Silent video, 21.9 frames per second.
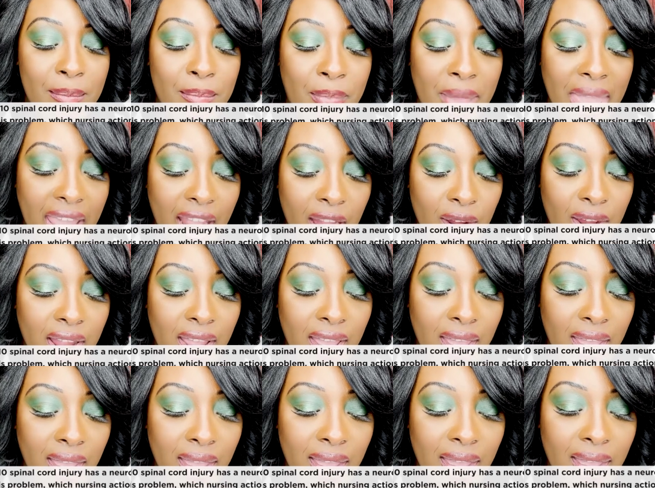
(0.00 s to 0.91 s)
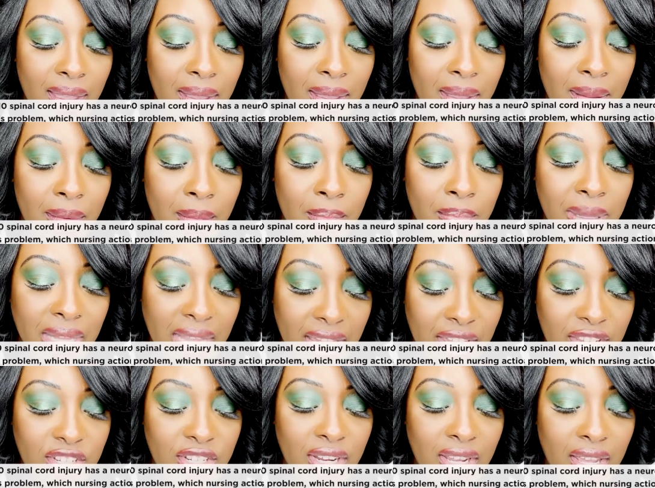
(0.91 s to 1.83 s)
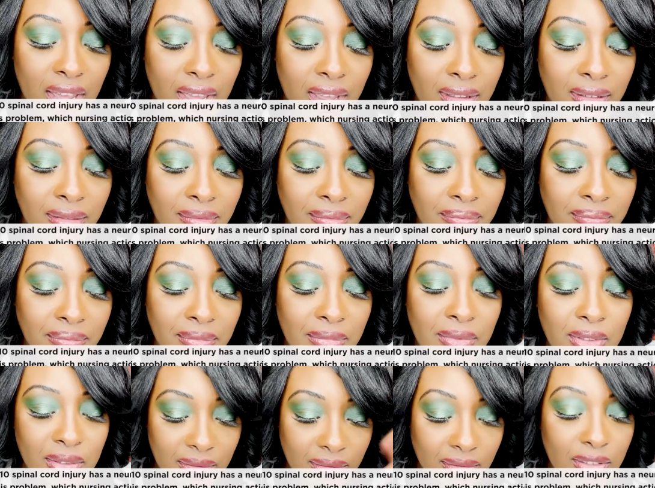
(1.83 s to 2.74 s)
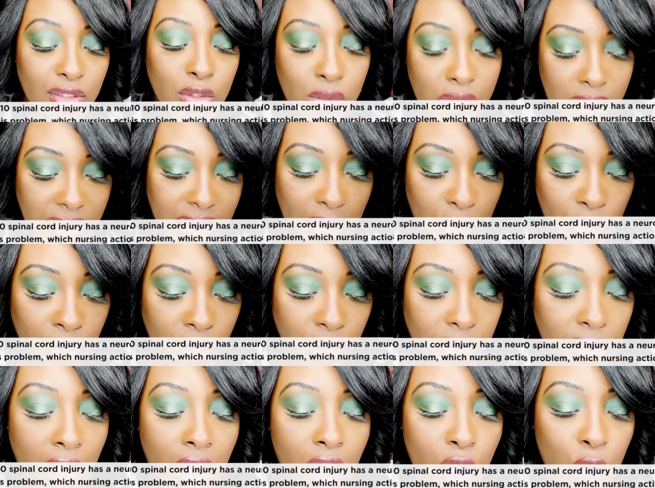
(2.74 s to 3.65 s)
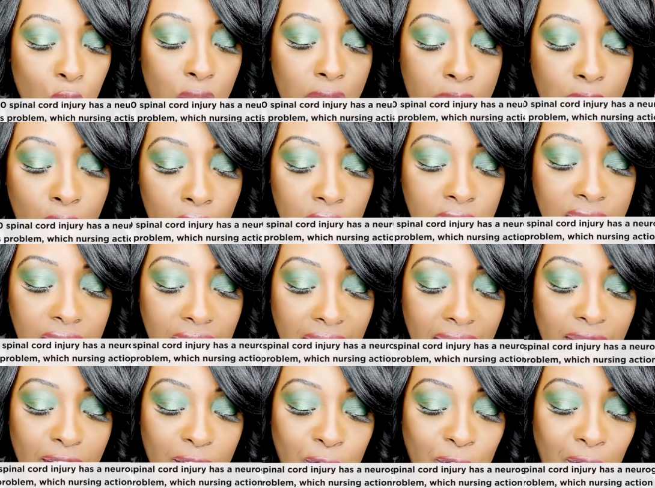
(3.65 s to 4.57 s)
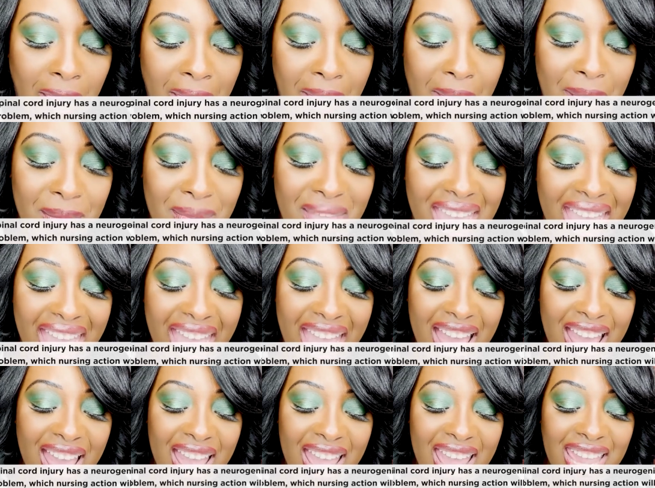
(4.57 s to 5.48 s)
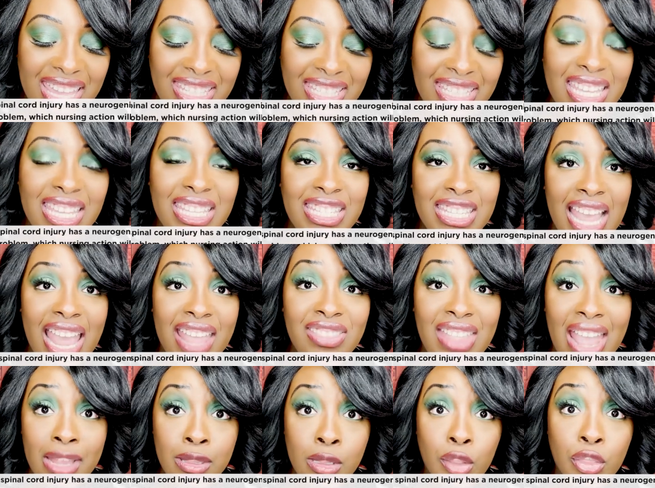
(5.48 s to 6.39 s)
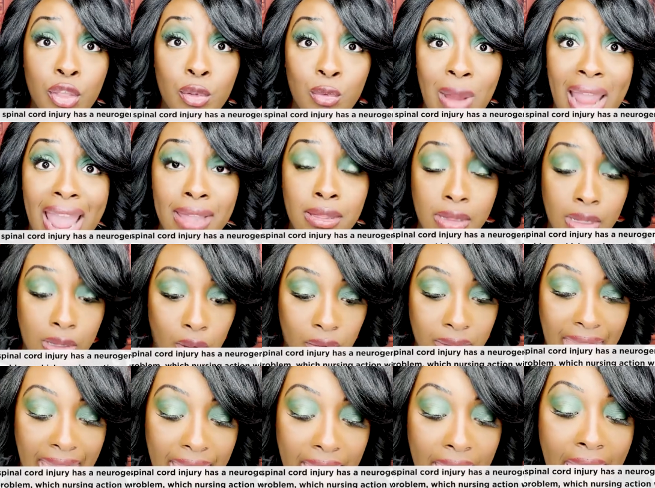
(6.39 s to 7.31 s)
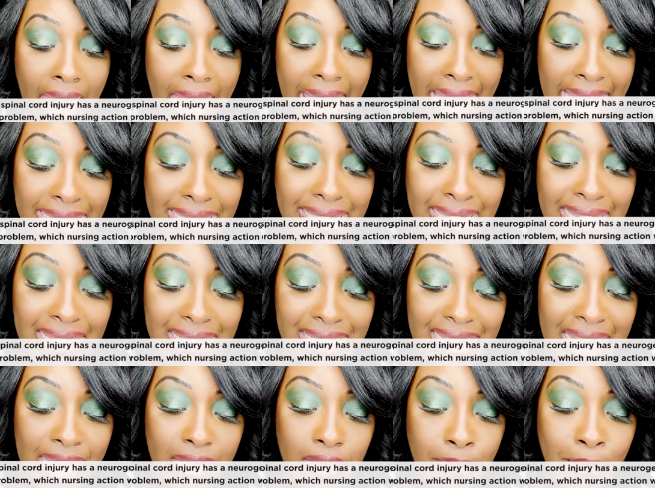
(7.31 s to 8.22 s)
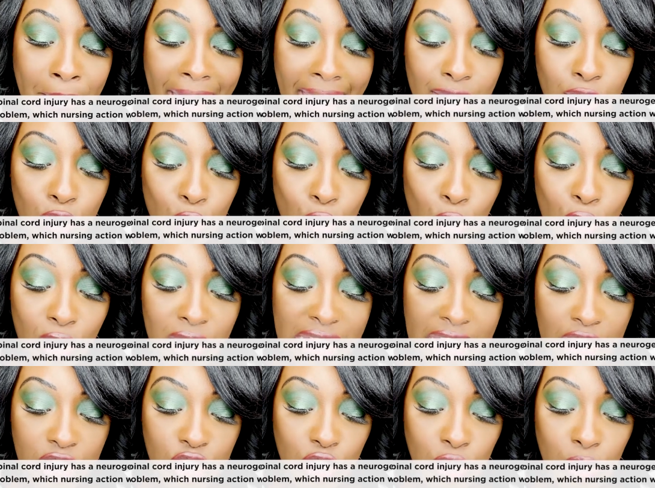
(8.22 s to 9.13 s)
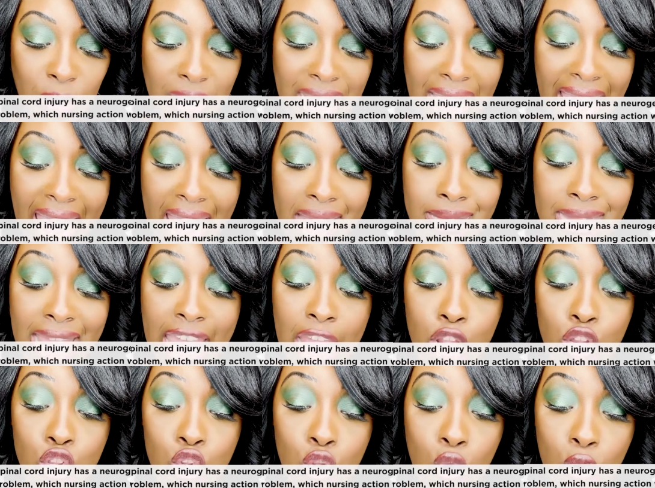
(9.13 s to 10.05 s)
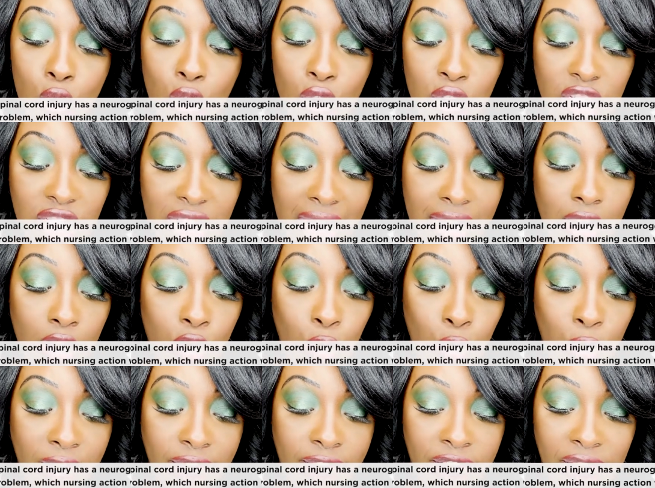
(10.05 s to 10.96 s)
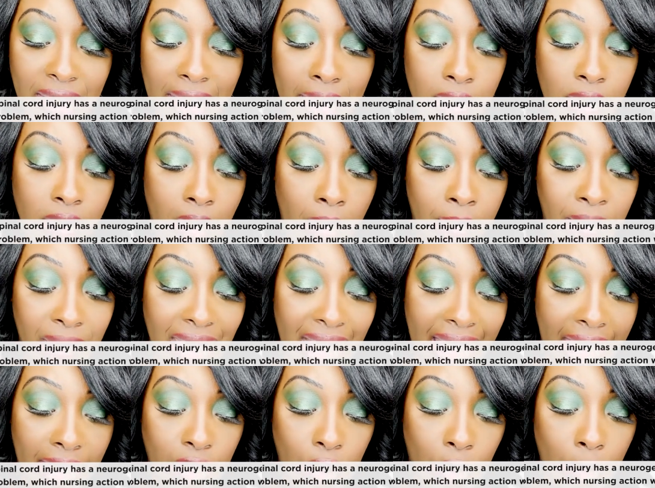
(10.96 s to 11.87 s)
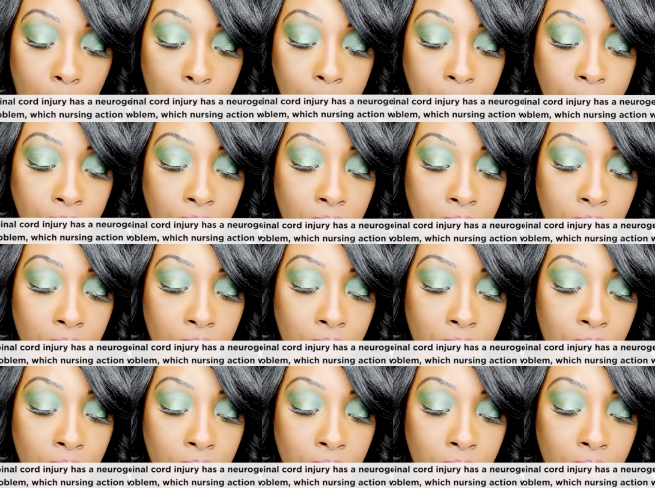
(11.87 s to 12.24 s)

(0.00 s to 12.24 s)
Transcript: paraplegia, you see that word, resulting from a T ten, that's the thoracic, okay? A T ten spinal cord injury has a neurogenic reflex bladder.